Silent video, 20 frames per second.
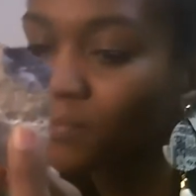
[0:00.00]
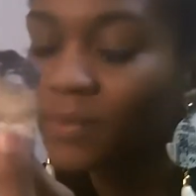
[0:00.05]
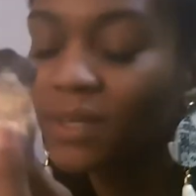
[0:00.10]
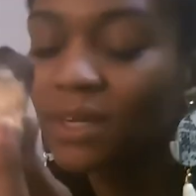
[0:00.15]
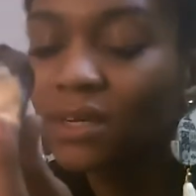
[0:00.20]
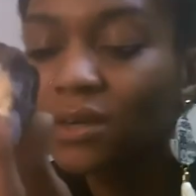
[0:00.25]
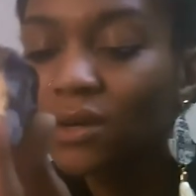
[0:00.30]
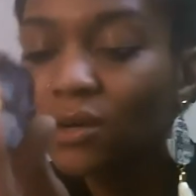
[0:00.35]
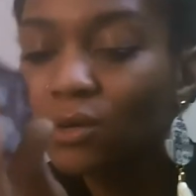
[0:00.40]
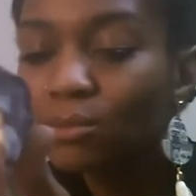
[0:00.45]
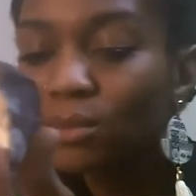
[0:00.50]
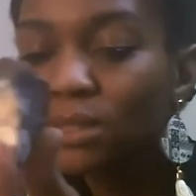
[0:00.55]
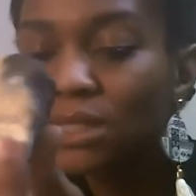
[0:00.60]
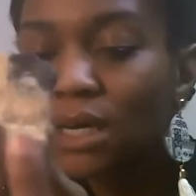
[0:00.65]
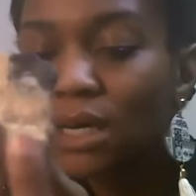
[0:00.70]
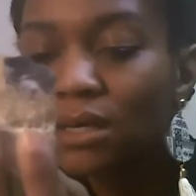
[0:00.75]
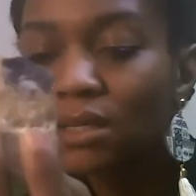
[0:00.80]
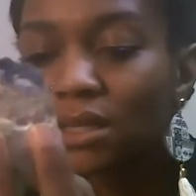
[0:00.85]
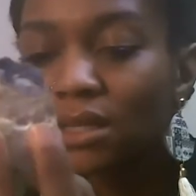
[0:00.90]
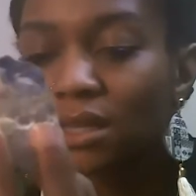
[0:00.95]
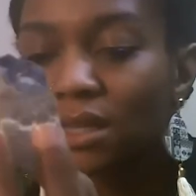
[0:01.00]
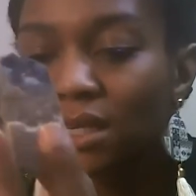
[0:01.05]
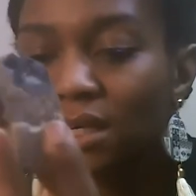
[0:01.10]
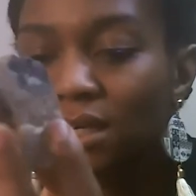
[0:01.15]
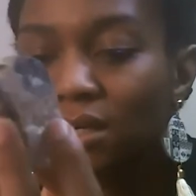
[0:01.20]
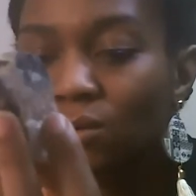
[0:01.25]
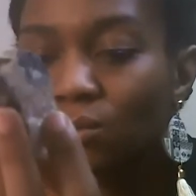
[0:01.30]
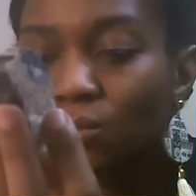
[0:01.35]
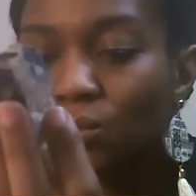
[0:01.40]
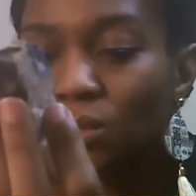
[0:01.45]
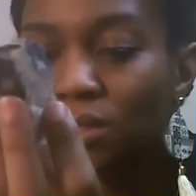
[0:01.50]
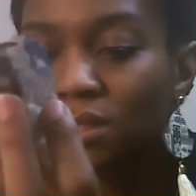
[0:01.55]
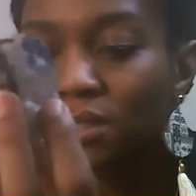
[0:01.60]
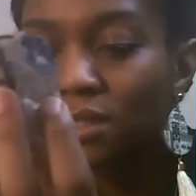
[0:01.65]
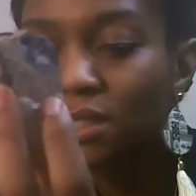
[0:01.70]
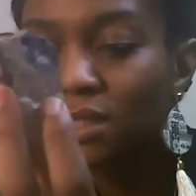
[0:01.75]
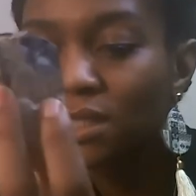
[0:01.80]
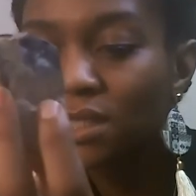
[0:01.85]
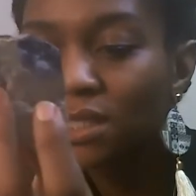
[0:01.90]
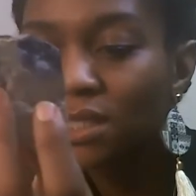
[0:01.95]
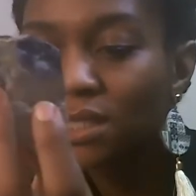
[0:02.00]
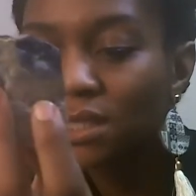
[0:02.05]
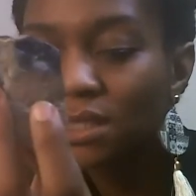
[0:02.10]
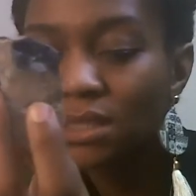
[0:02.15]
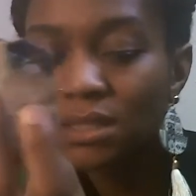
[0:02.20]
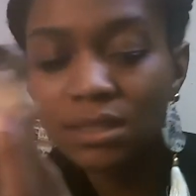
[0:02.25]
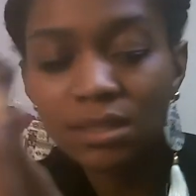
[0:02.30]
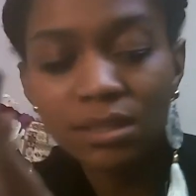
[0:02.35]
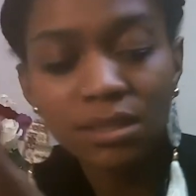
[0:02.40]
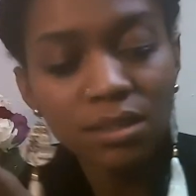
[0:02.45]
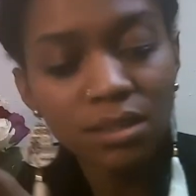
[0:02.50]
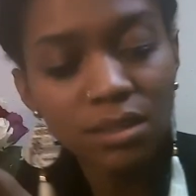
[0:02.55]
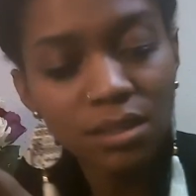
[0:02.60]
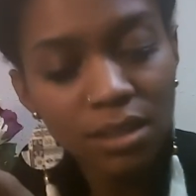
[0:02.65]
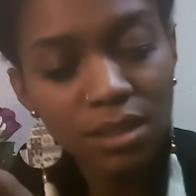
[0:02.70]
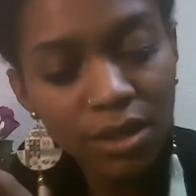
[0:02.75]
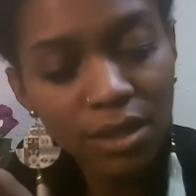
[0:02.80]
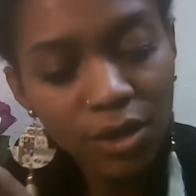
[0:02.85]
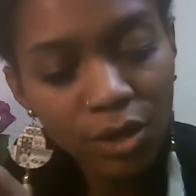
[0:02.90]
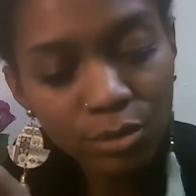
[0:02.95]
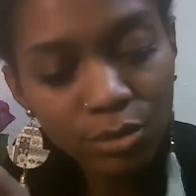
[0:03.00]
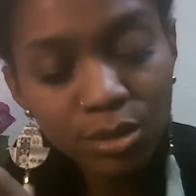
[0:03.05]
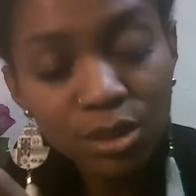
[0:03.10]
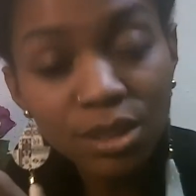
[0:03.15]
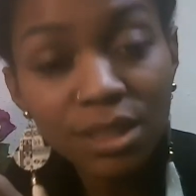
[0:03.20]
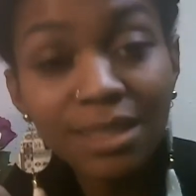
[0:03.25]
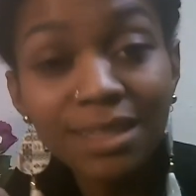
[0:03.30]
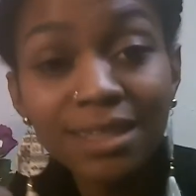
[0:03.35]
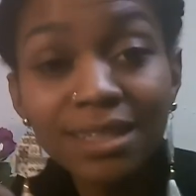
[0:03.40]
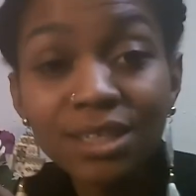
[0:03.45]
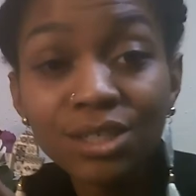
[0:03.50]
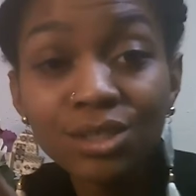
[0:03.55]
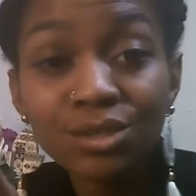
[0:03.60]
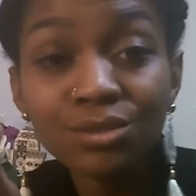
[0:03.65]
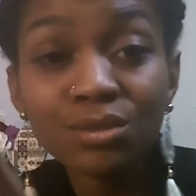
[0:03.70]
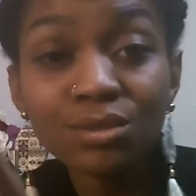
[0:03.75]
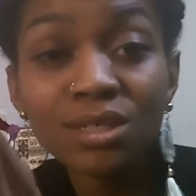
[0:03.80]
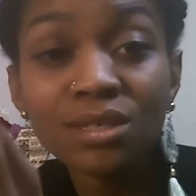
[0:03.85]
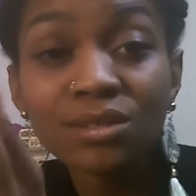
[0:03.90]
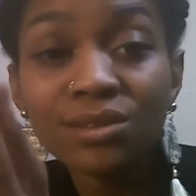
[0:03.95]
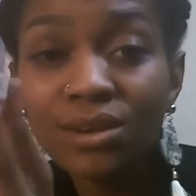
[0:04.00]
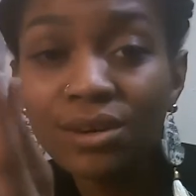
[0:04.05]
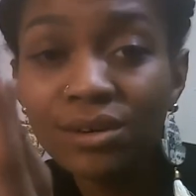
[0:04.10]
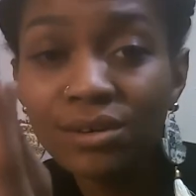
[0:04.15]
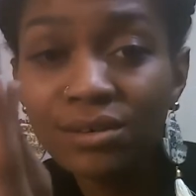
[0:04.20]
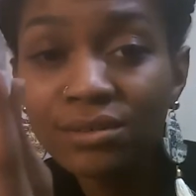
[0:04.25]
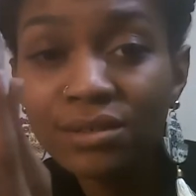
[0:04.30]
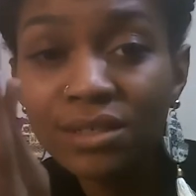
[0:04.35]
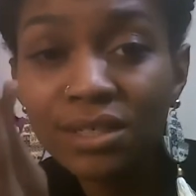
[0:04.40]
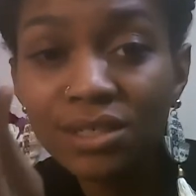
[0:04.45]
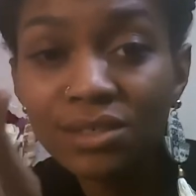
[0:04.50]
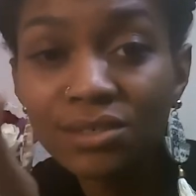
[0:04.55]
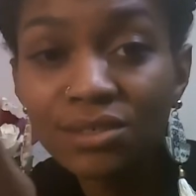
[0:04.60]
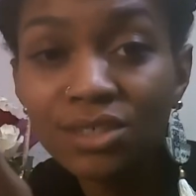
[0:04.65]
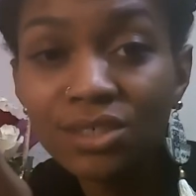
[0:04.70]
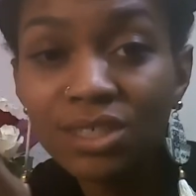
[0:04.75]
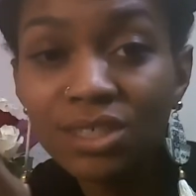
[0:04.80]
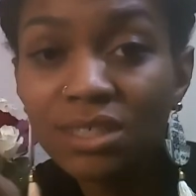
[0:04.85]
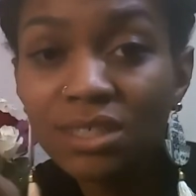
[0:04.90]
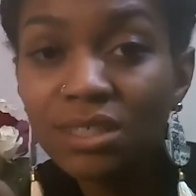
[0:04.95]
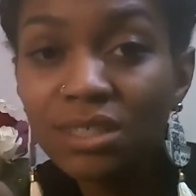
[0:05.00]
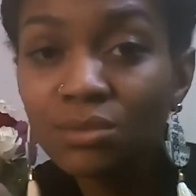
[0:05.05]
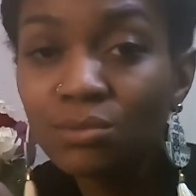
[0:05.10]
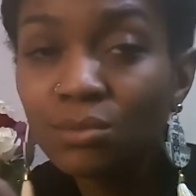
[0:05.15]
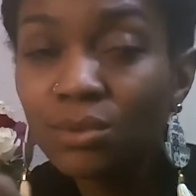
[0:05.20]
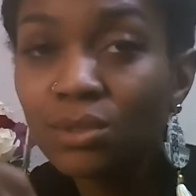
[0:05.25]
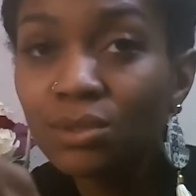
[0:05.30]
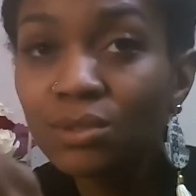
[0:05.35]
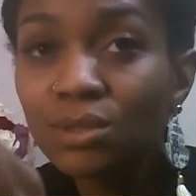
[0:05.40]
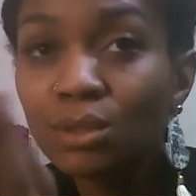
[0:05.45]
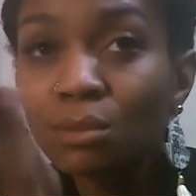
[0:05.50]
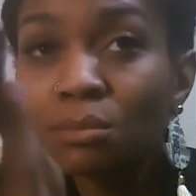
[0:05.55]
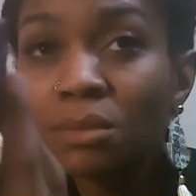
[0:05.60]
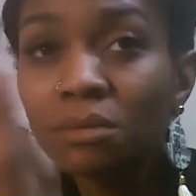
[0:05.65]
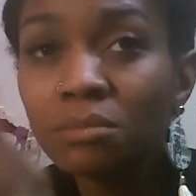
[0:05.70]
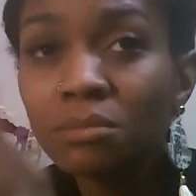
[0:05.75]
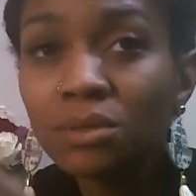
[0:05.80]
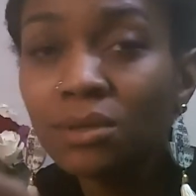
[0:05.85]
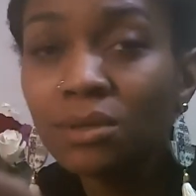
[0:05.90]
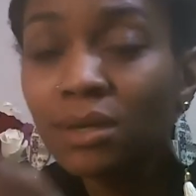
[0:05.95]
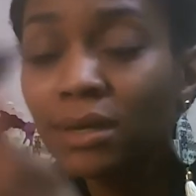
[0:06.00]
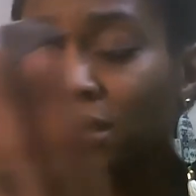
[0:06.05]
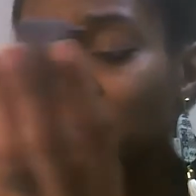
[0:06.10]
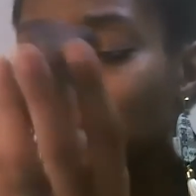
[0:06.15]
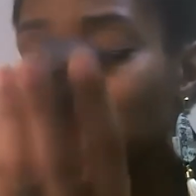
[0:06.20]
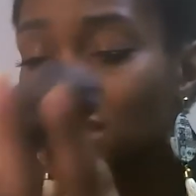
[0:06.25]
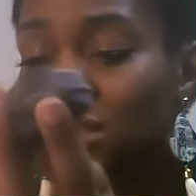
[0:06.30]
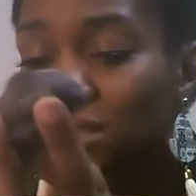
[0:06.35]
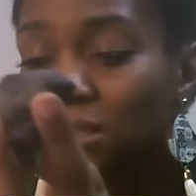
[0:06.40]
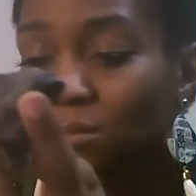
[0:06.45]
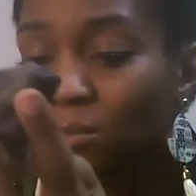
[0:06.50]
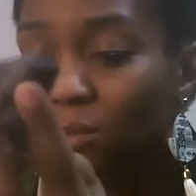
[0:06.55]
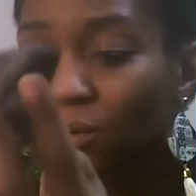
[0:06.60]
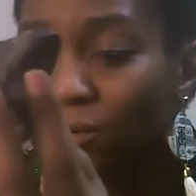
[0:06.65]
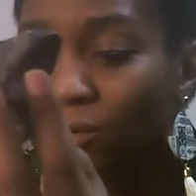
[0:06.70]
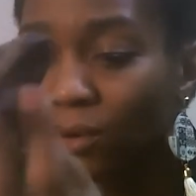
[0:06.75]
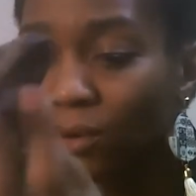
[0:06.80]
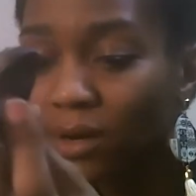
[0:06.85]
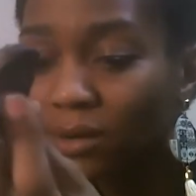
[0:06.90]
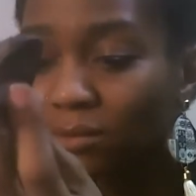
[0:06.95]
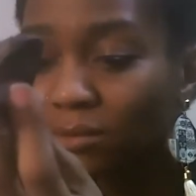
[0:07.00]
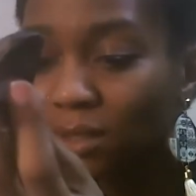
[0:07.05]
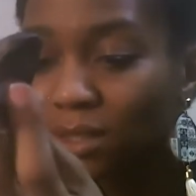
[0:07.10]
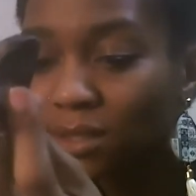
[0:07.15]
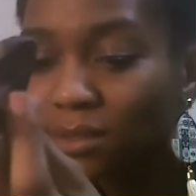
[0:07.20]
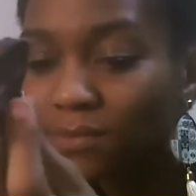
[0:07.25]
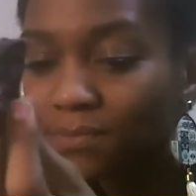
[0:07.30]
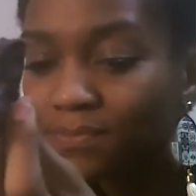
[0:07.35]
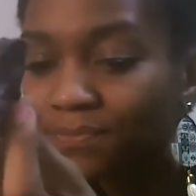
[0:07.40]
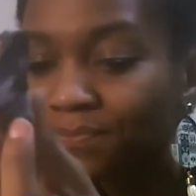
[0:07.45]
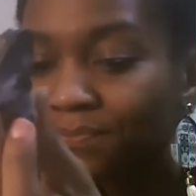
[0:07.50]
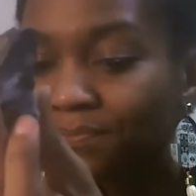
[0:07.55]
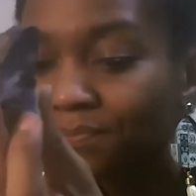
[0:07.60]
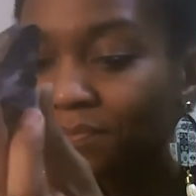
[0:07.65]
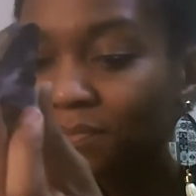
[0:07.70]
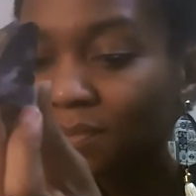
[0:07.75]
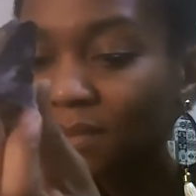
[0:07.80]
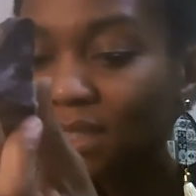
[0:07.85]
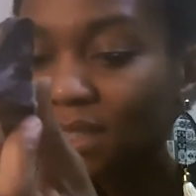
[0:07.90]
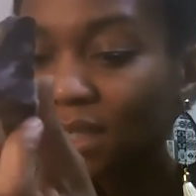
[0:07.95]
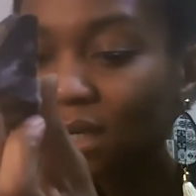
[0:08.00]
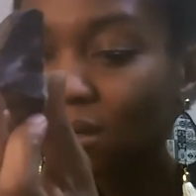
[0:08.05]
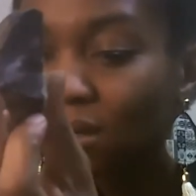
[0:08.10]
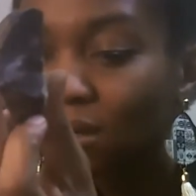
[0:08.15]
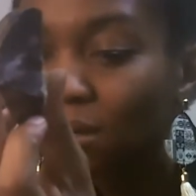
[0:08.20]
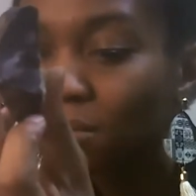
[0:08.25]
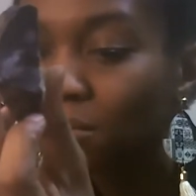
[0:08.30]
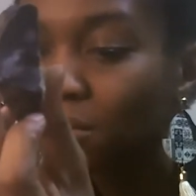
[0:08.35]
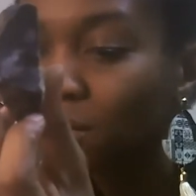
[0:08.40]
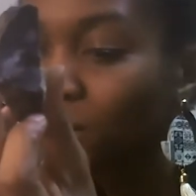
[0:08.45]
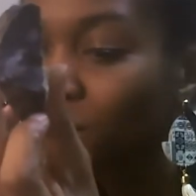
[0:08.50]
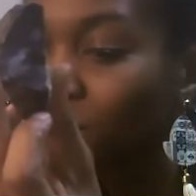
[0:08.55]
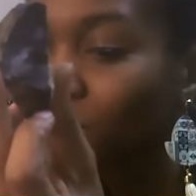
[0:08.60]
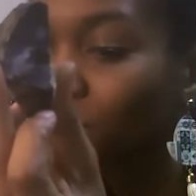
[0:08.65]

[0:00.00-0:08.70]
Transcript: it helps link one it helps link you to the earth energies as well. So maybe you guys need some grounding. Um,